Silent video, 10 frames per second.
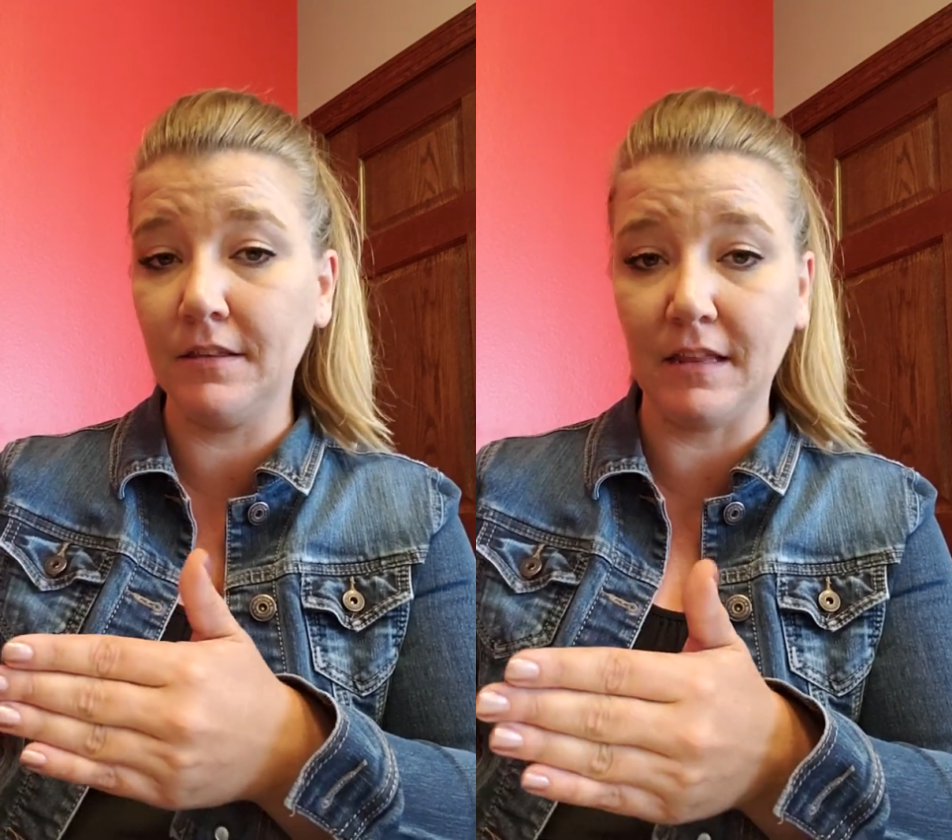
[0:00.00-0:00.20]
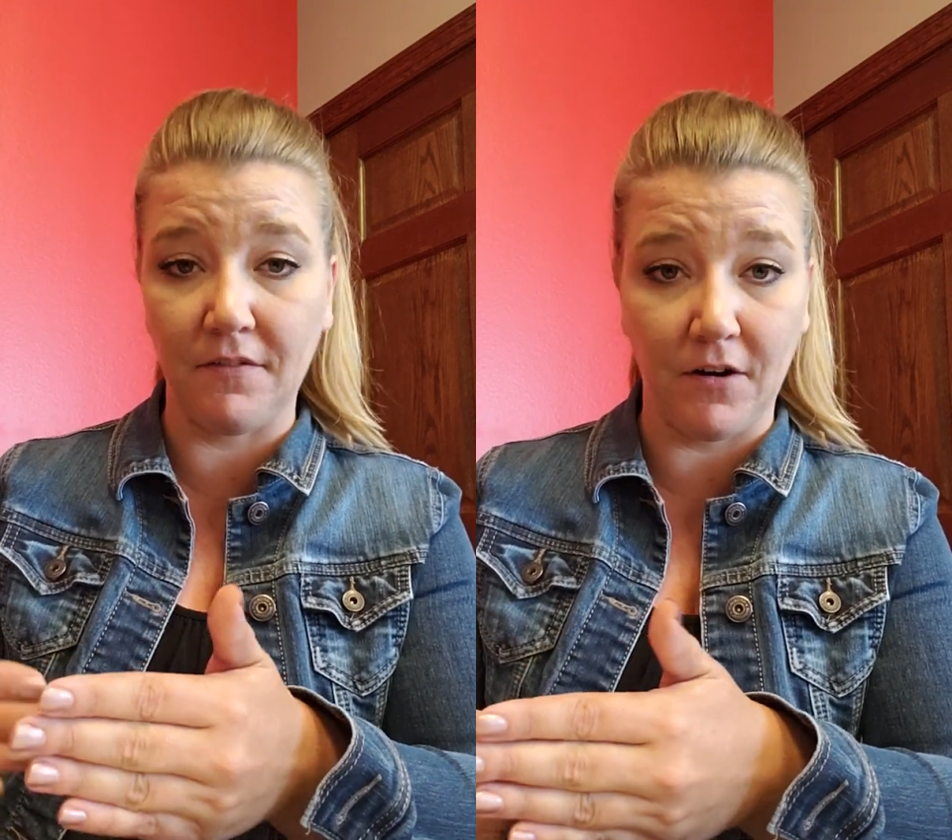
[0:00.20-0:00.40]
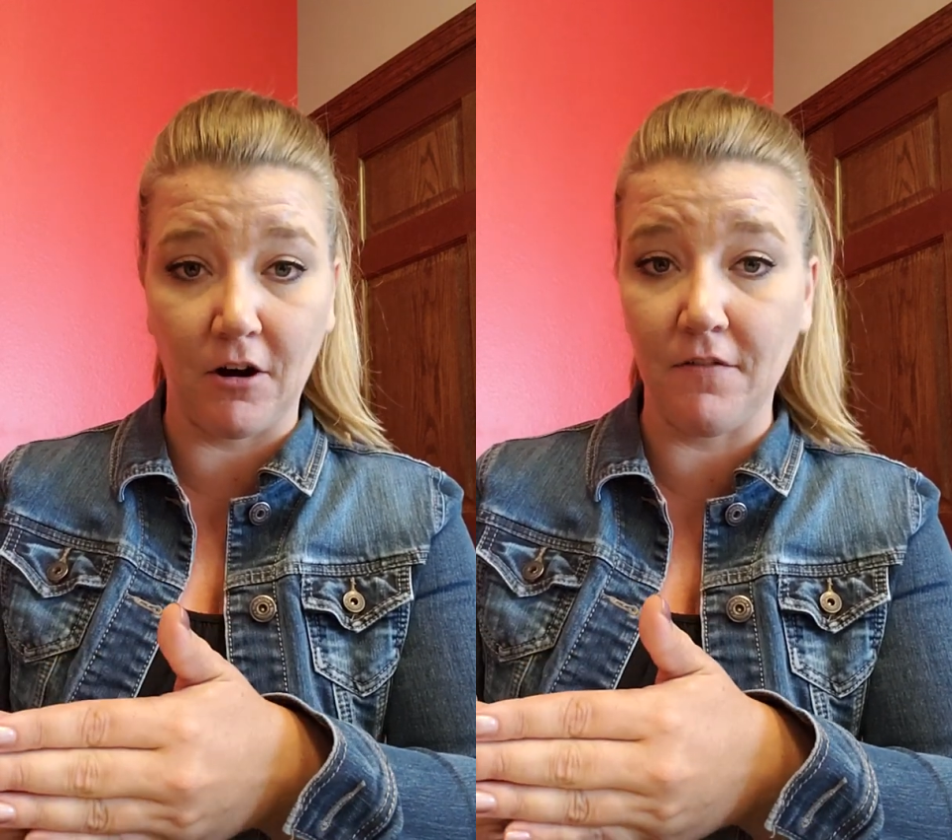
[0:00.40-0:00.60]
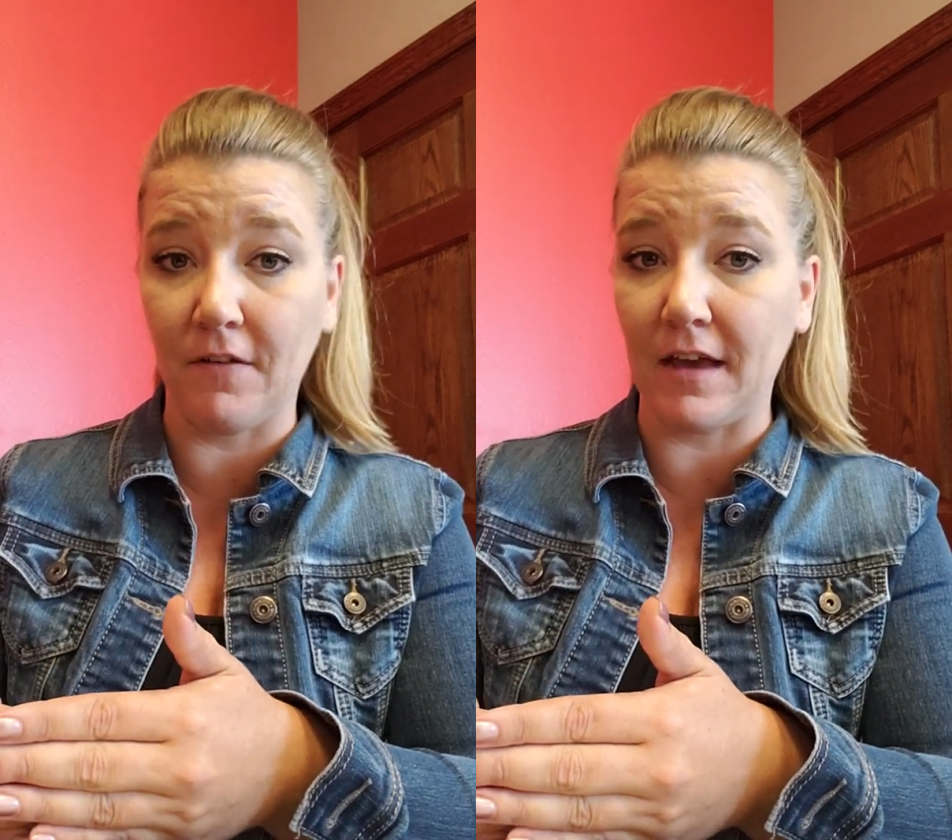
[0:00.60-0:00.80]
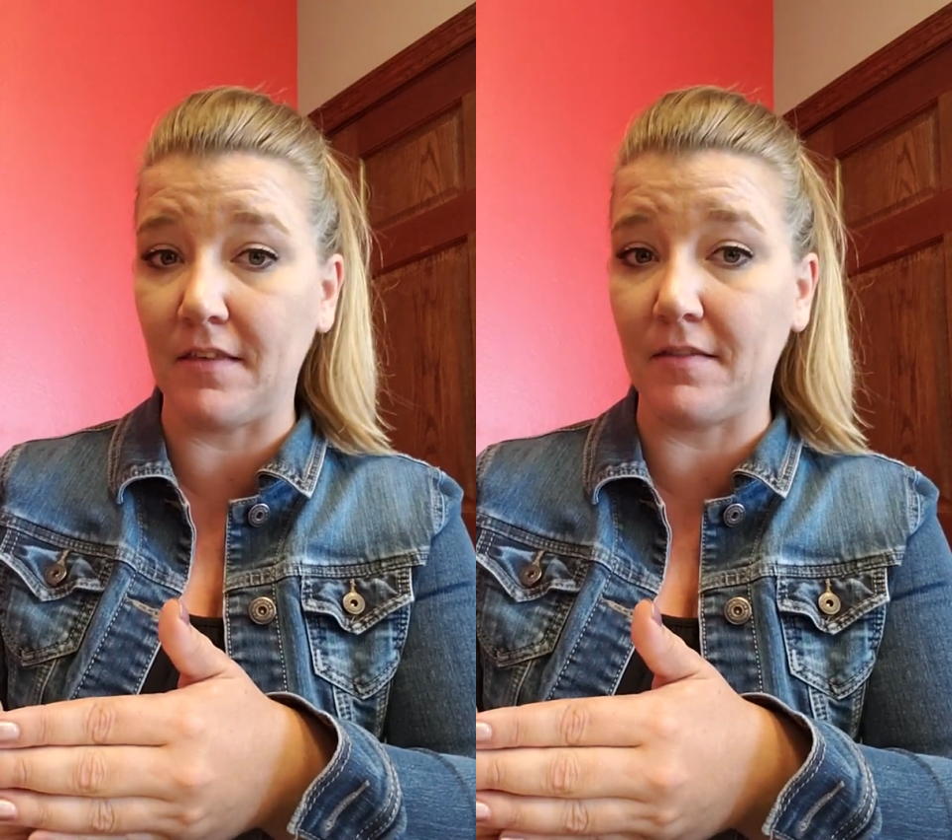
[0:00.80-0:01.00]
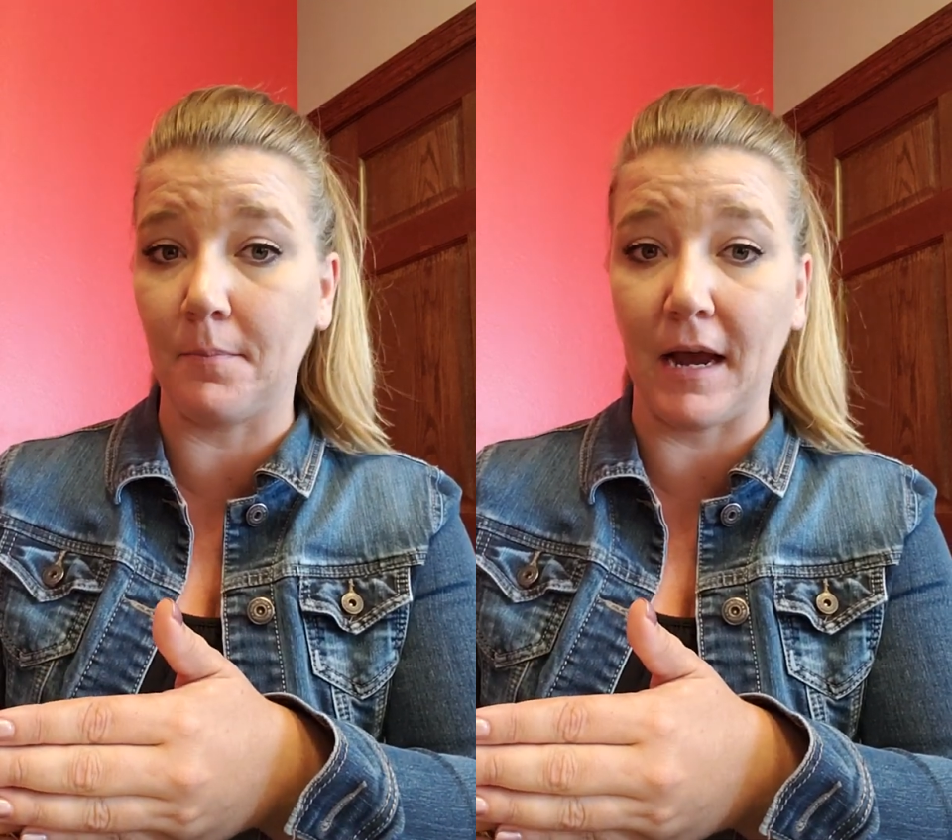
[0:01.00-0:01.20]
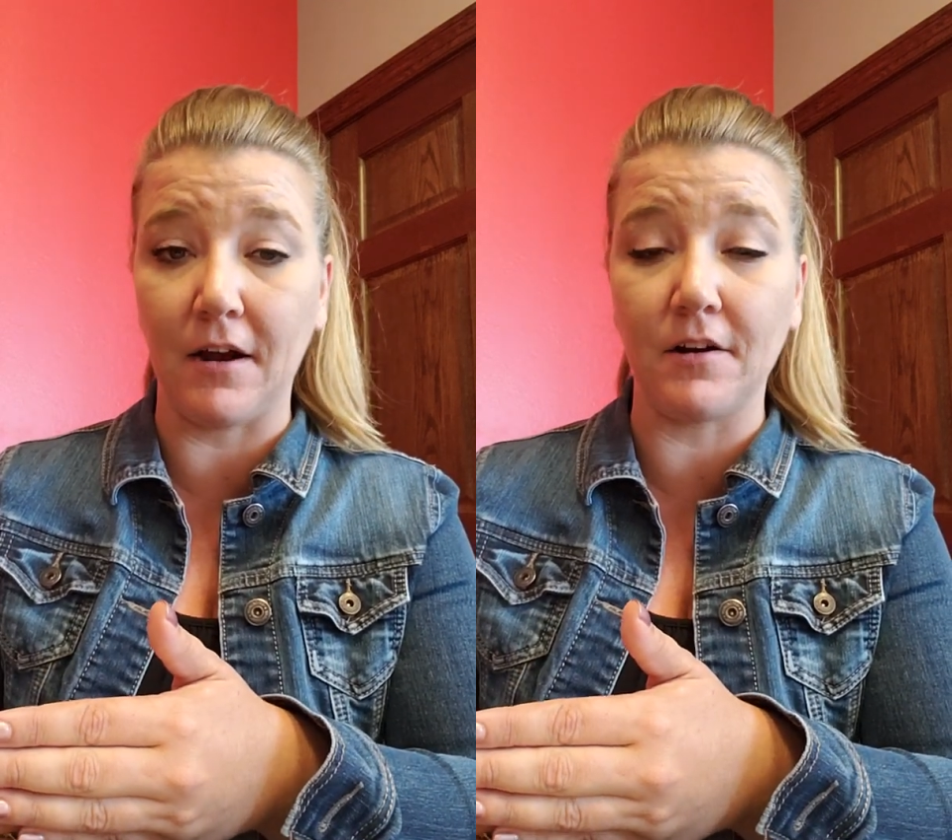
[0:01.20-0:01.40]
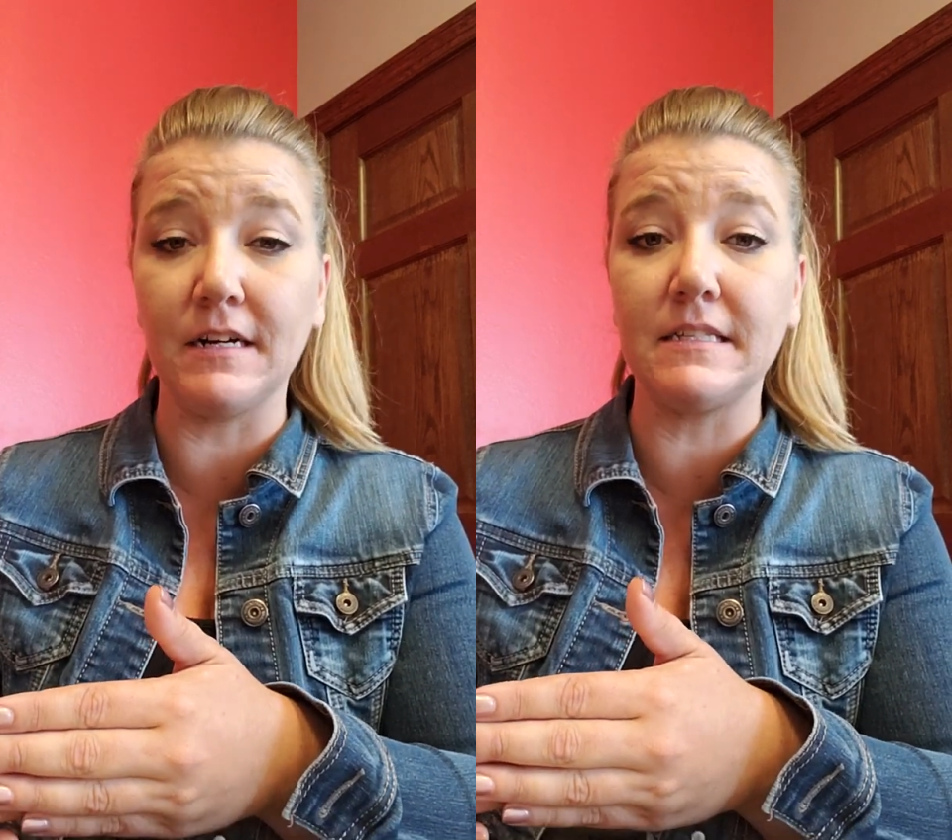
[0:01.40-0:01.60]
they verify that the
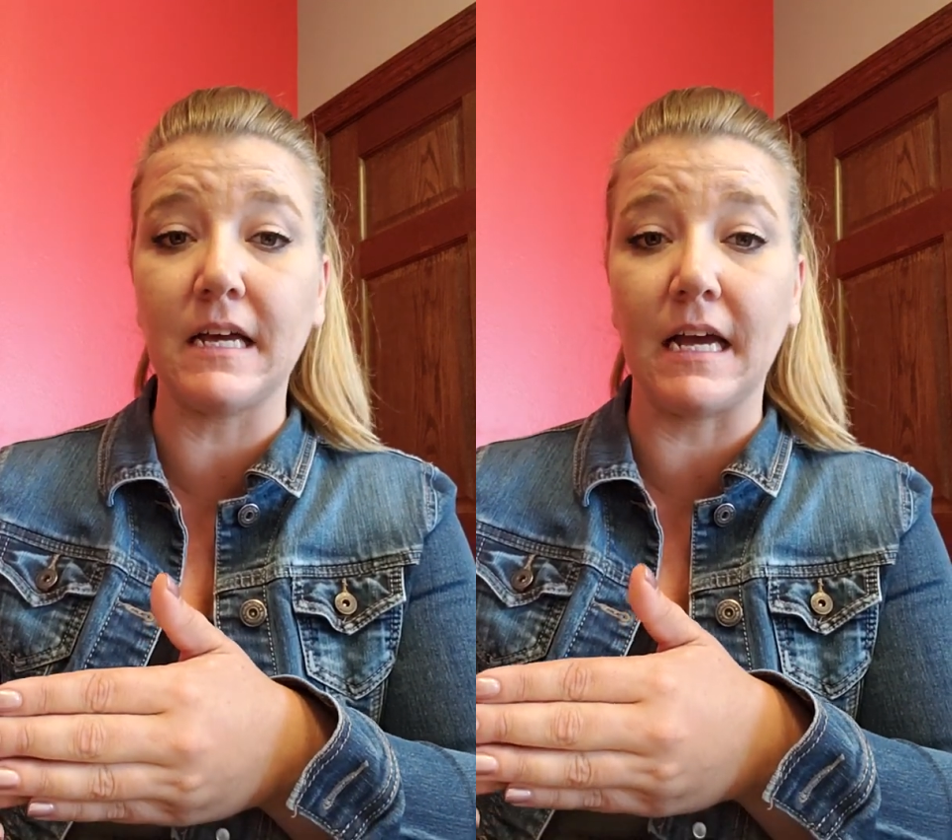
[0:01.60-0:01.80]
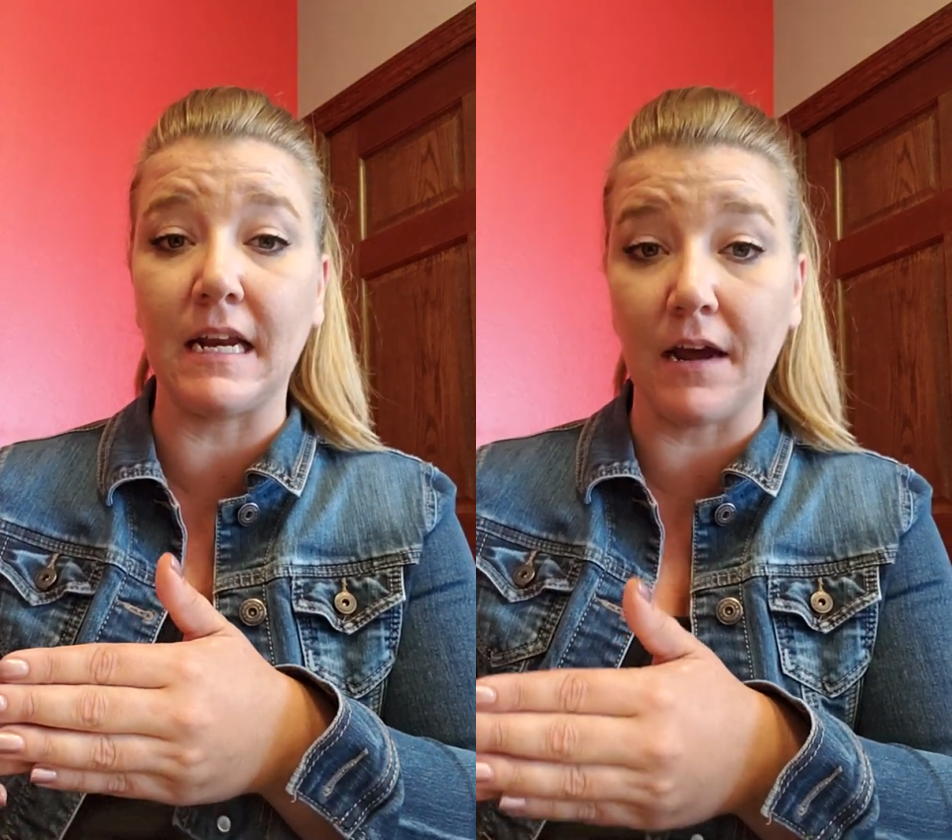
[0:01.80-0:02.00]
buyer has signed